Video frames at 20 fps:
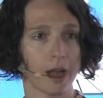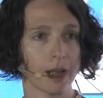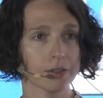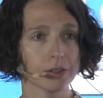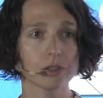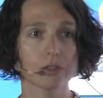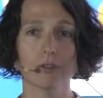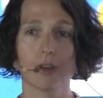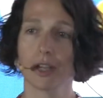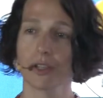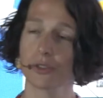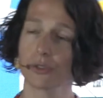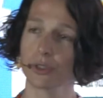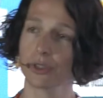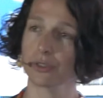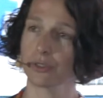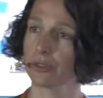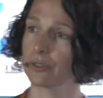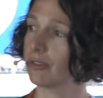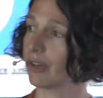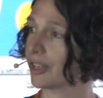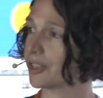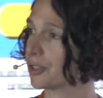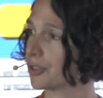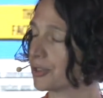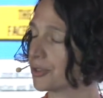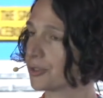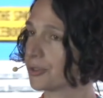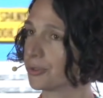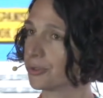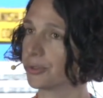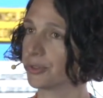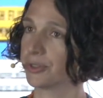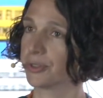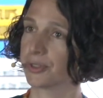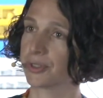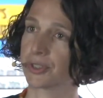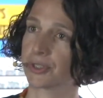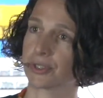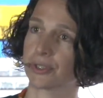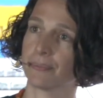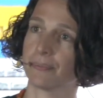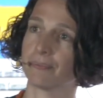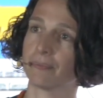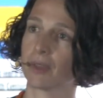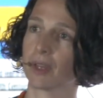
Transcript: undergraduate and graduate students.